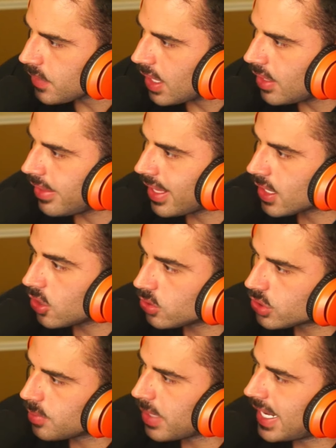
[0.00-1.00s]
that goes
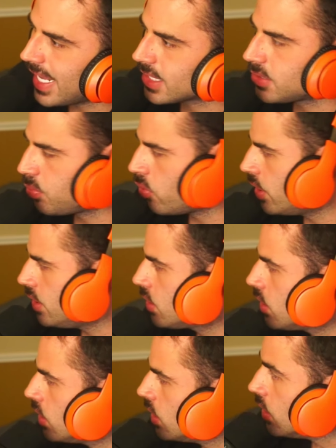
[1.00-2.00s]
to my next point.
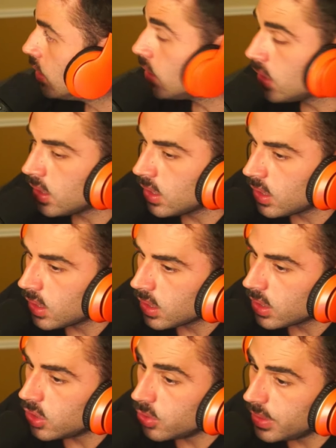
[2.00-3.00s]

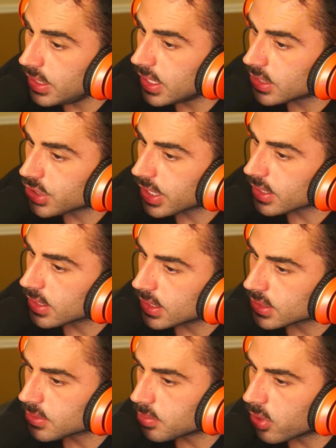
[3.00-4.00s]
You need a
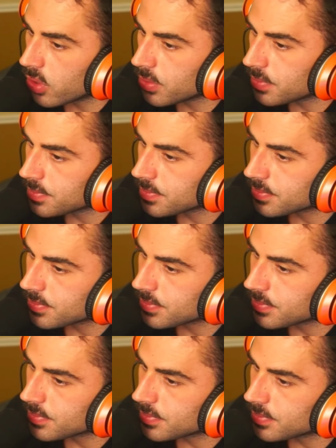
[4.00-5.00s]
checklist, bro.
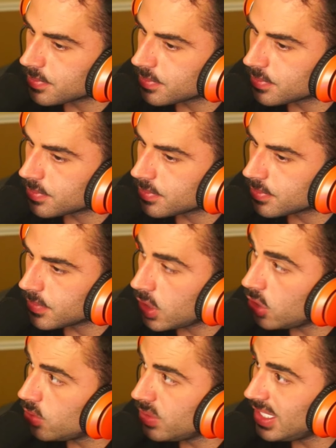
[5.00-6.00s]

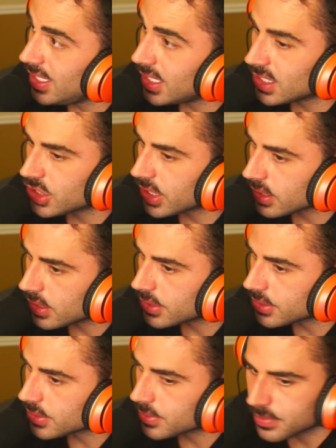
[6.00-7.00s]
You need a
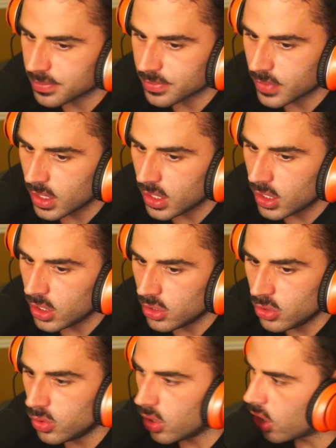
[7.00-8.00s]
checklist
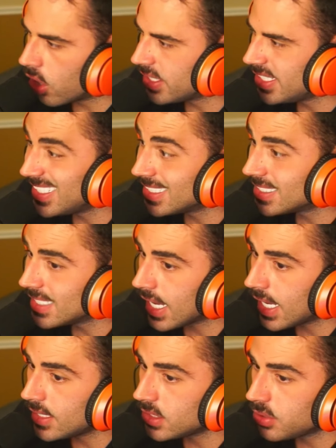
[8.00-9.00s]
you are
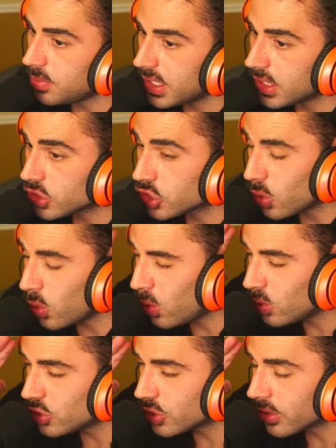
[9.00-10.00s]
designed to be a
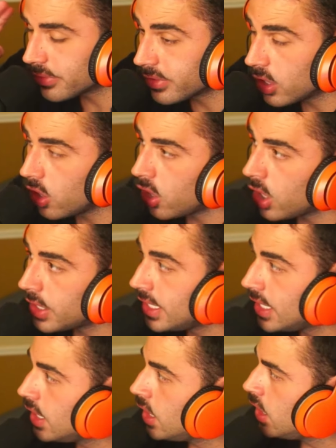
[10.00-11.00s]
soldier of God,
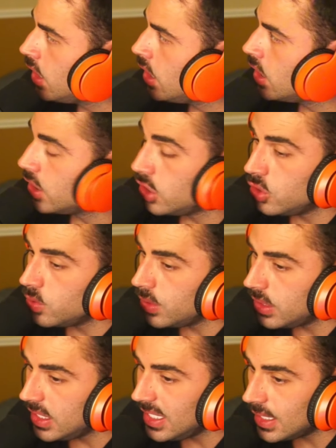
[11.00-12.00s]
you
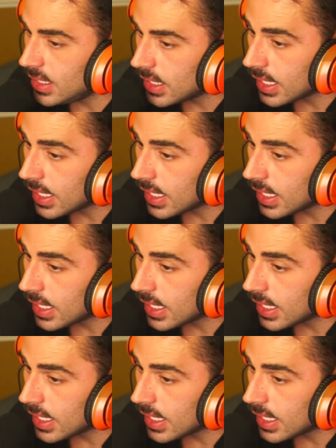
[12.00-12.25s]
need a